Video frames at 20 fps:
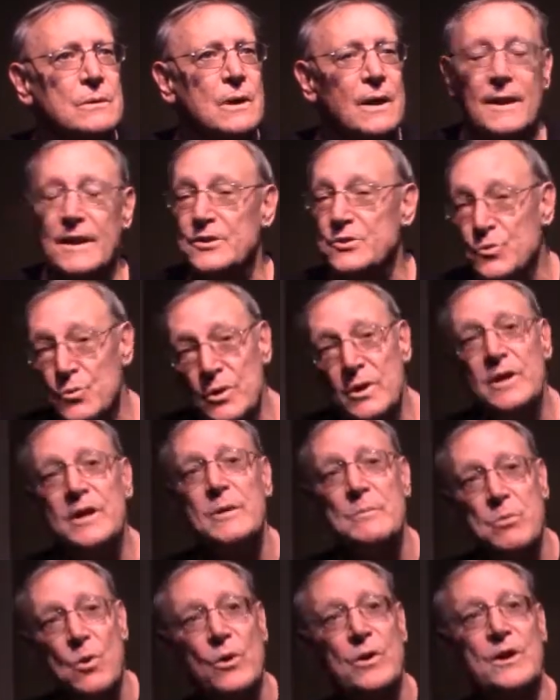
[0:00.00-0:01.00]
and that's
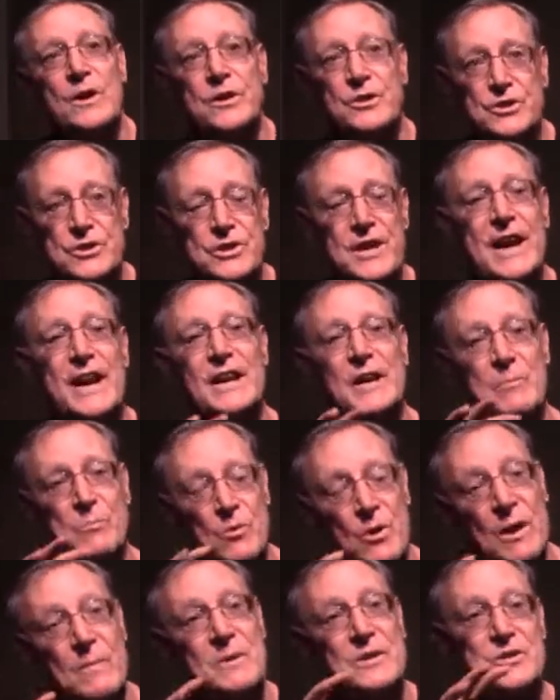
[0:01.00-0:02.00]
really important to understand. A
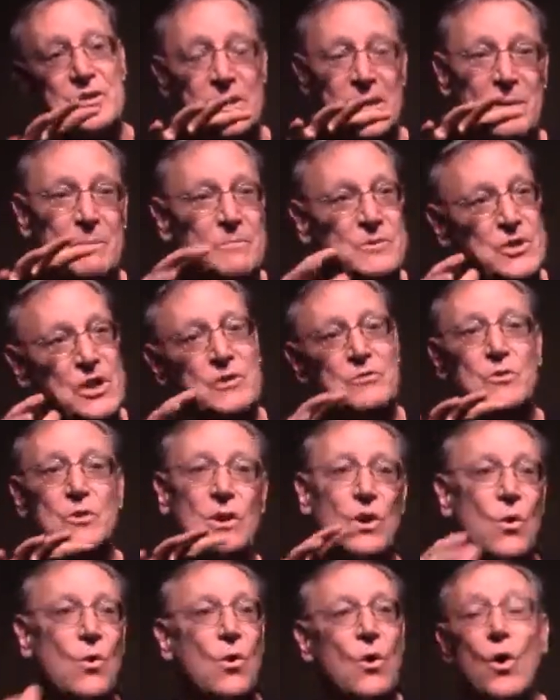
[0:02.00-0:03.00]
premise in a
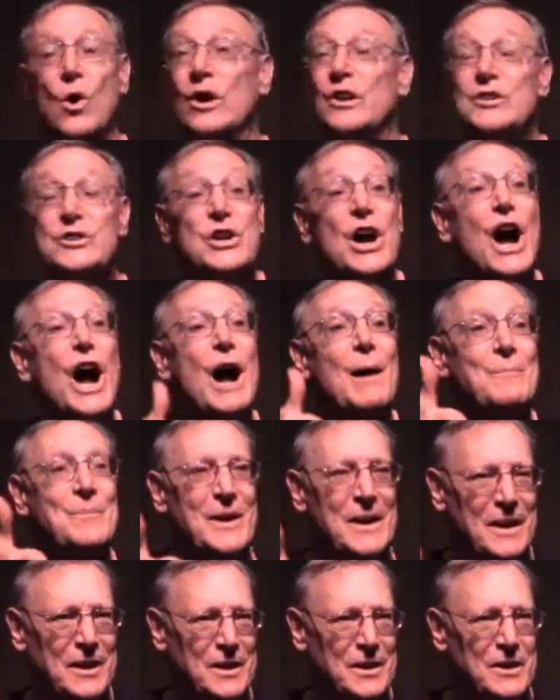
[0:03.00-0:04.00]
general or a
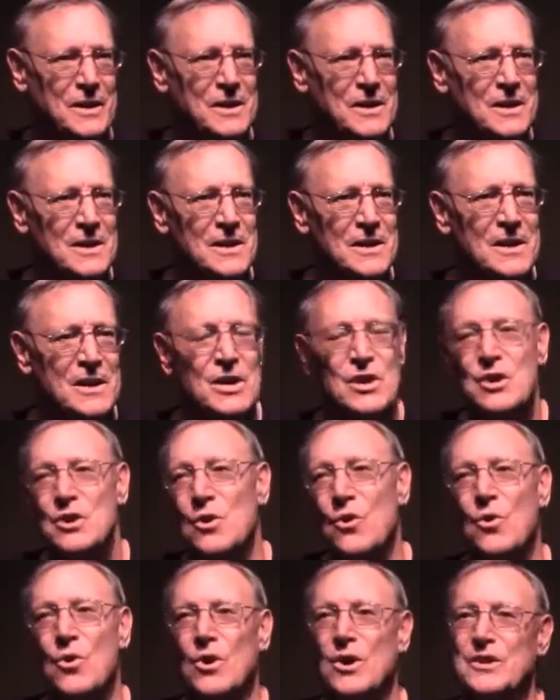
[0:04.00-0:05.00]
topic,
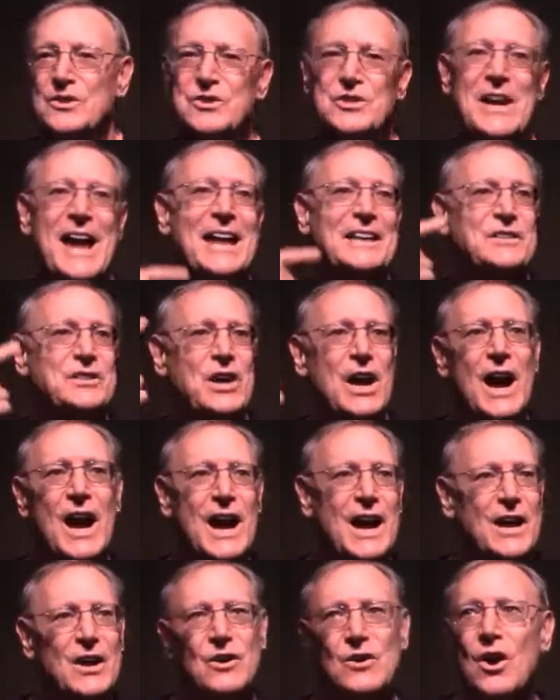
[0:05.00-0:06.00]
or a
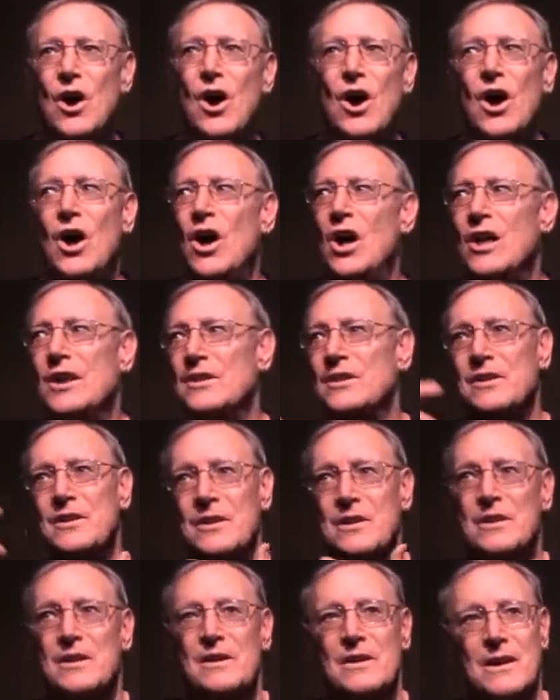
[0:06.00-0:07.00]
satire
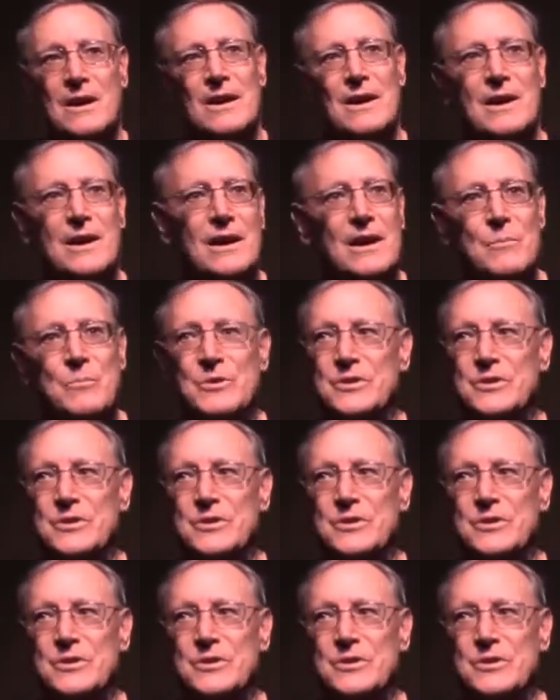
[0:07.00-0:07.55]
on a